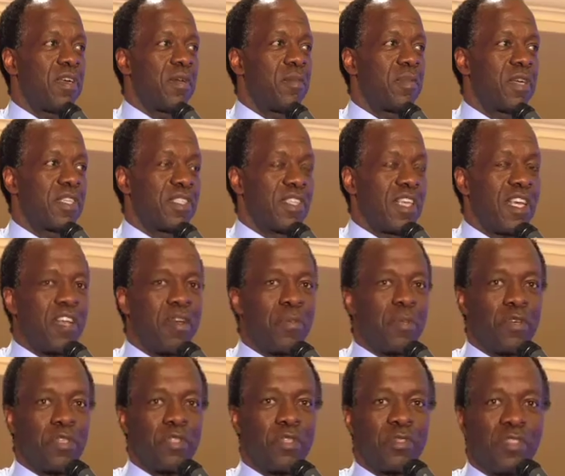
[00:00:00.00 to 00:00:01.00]
Brazil
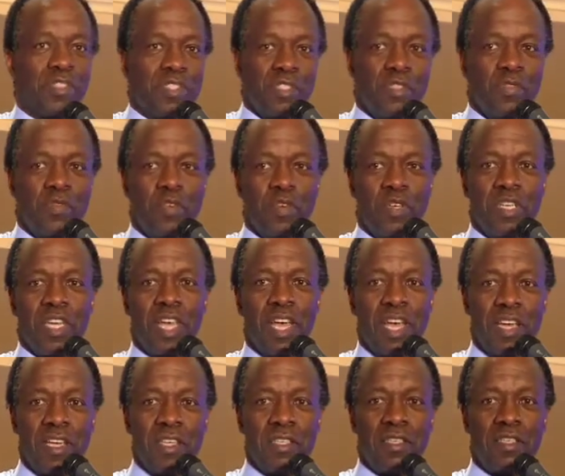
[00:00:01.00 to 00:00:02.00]
produces
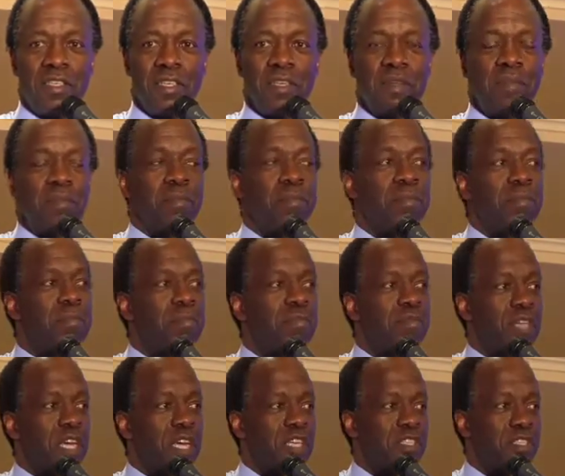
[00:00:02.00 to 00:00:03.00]
48
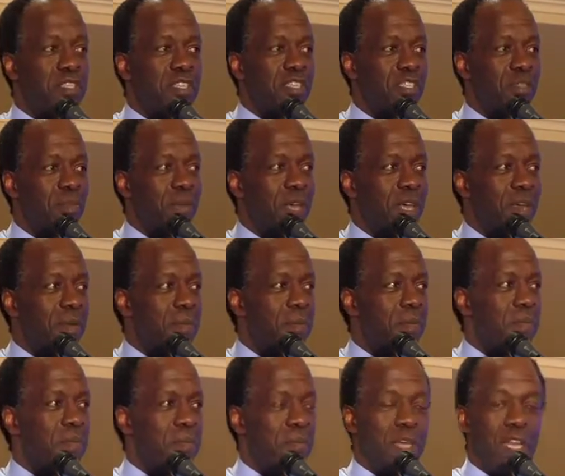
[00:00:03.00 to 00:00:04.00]
PhDs per
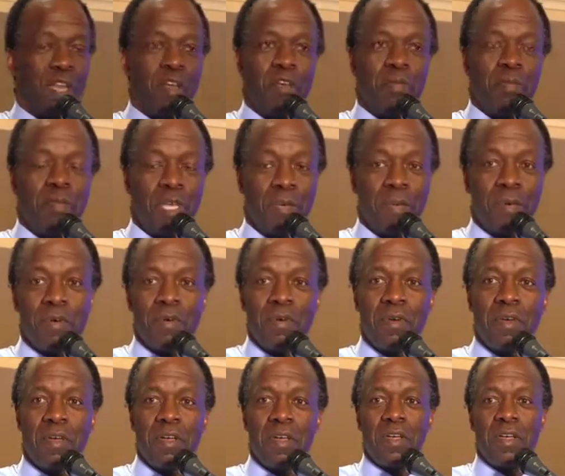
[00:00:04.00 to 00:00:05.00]
million people.
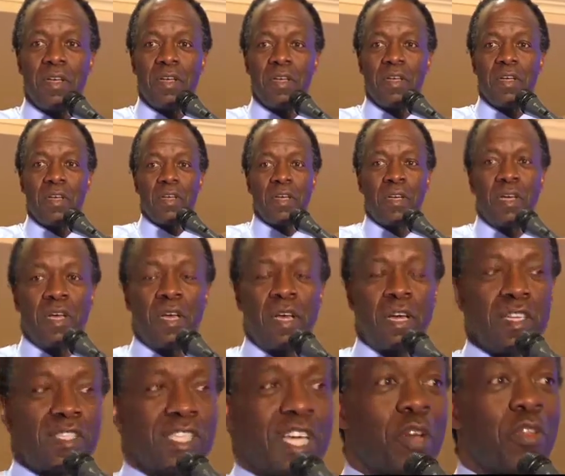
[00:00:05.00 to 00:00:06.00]

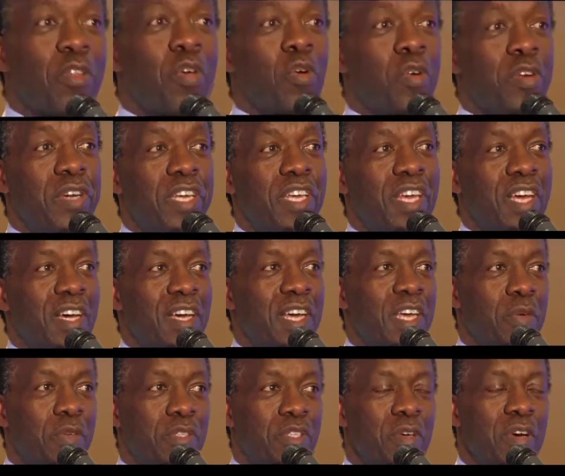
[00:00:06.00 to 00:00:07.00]
South Korea,
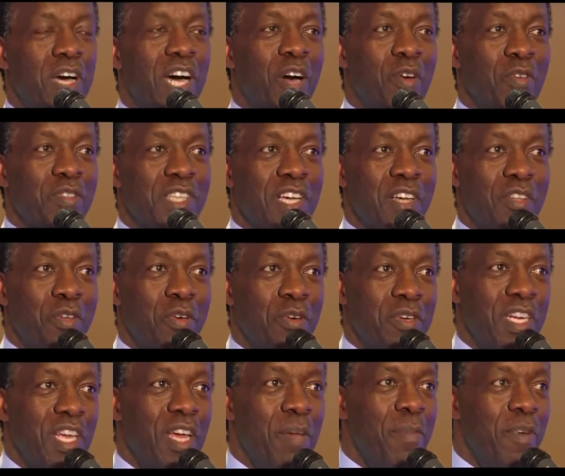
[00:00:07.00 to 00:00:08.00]
and we saw how South
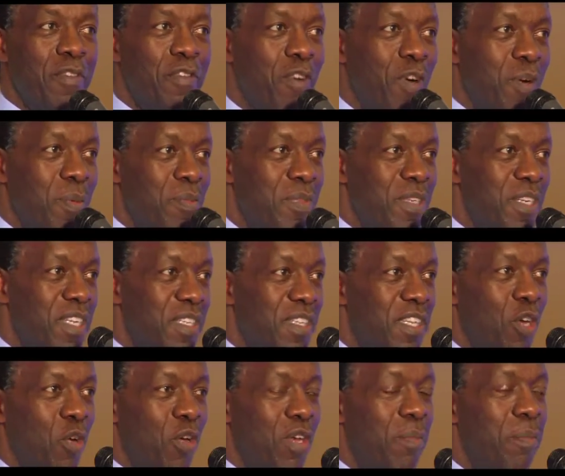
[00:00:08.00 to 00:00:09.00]
Korea performed at
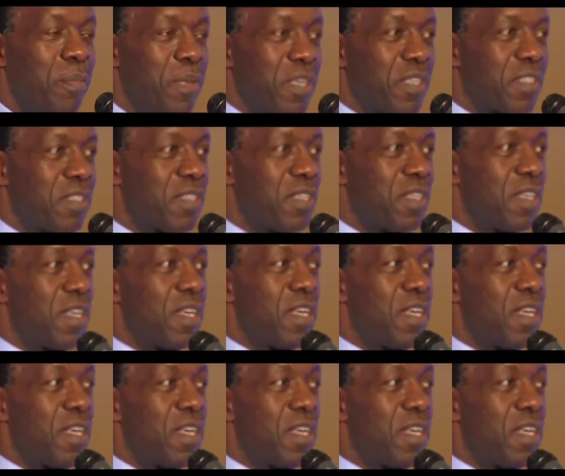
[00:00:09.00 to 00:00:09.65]
the Olympics.